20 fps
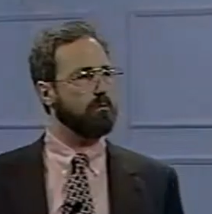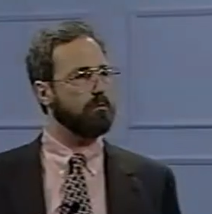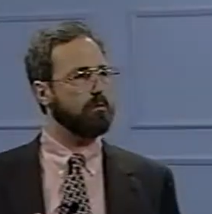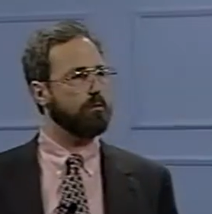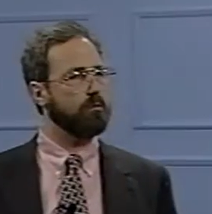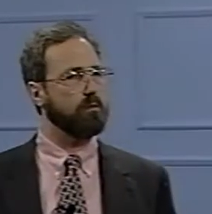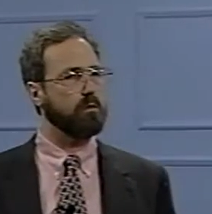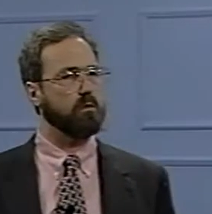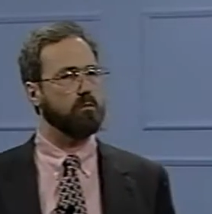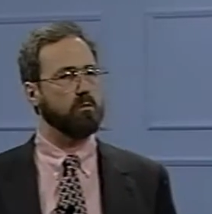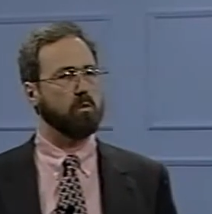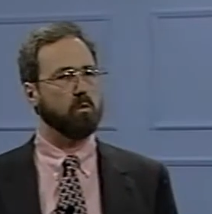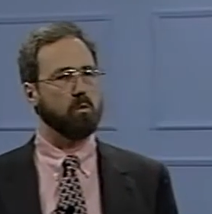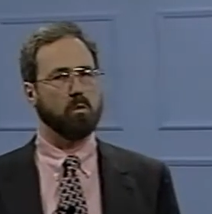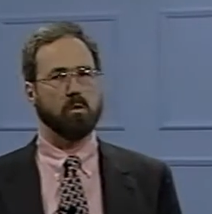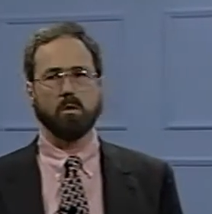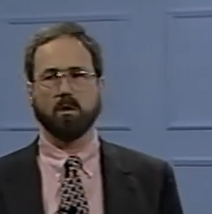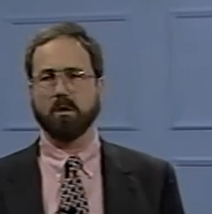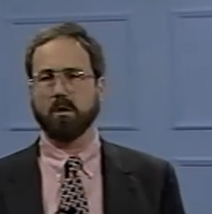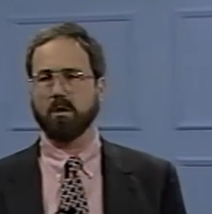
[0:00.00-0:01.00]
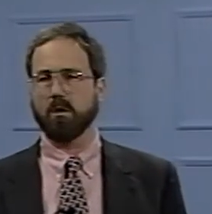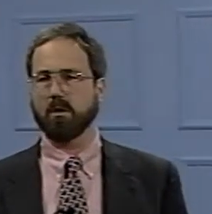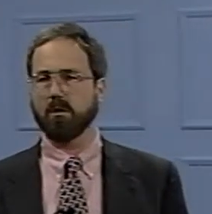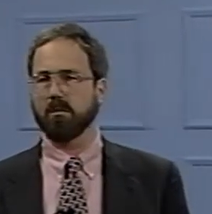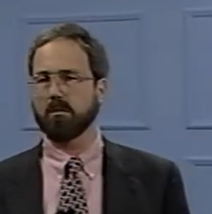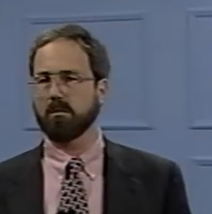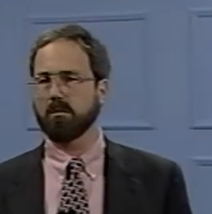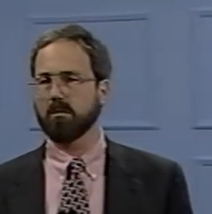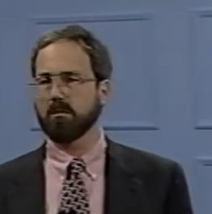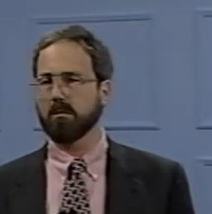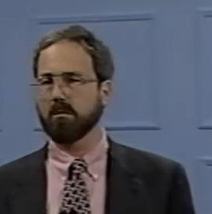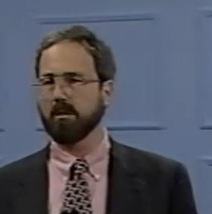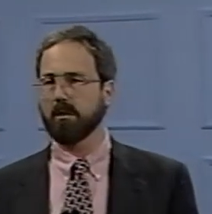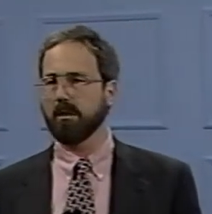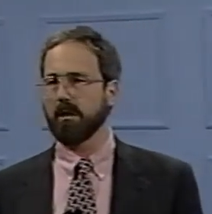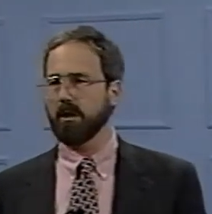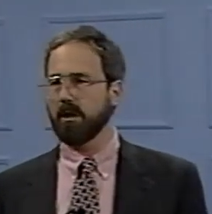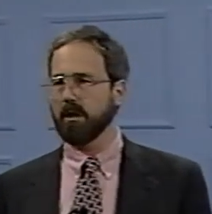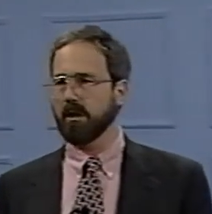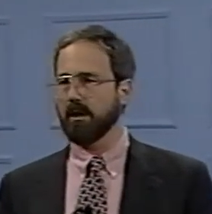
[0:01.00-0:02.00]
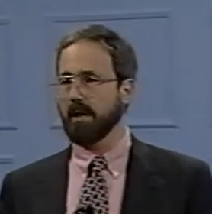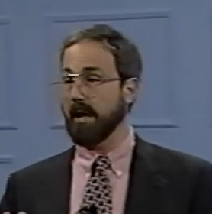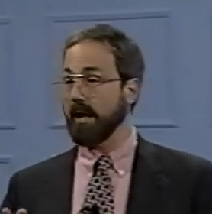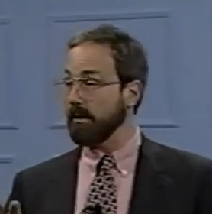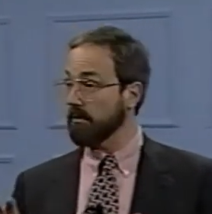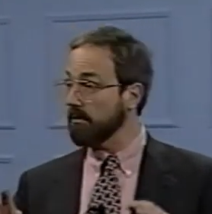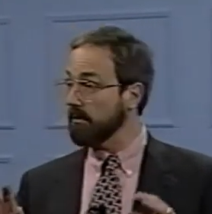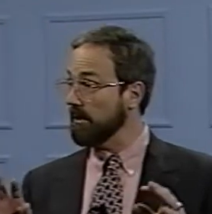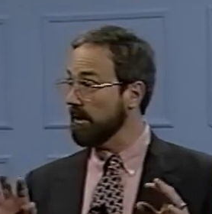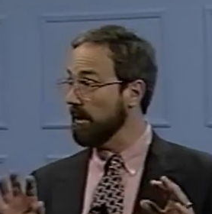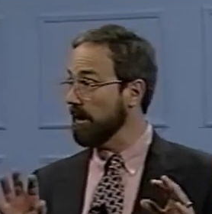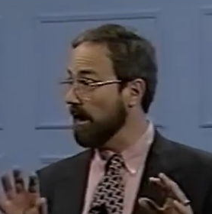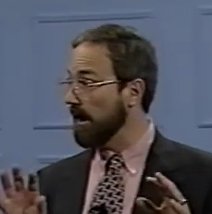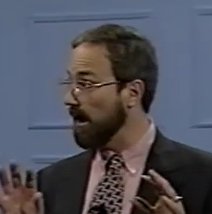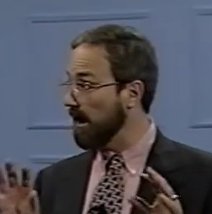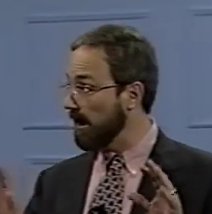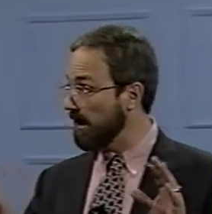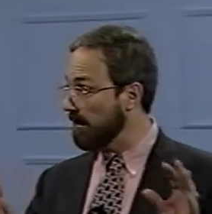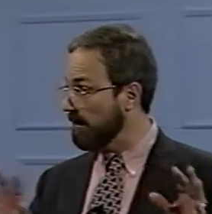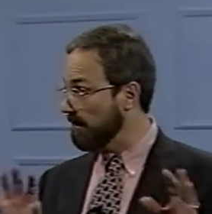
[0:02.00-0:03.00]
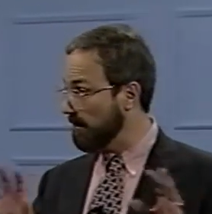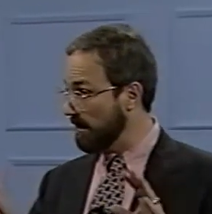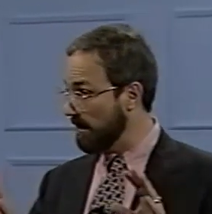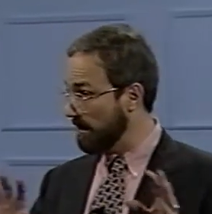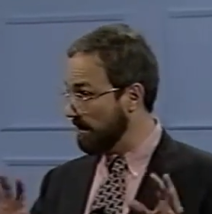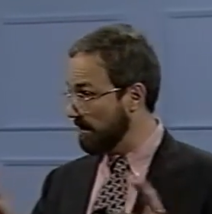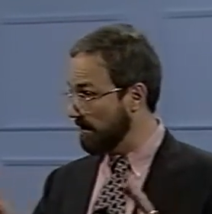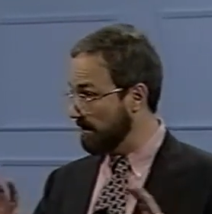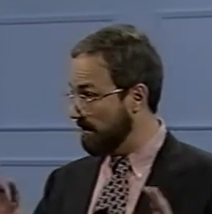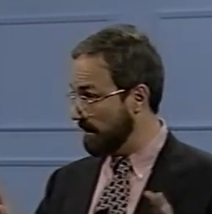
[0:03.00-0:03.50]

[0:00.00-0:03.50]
the Civil War, in actually 100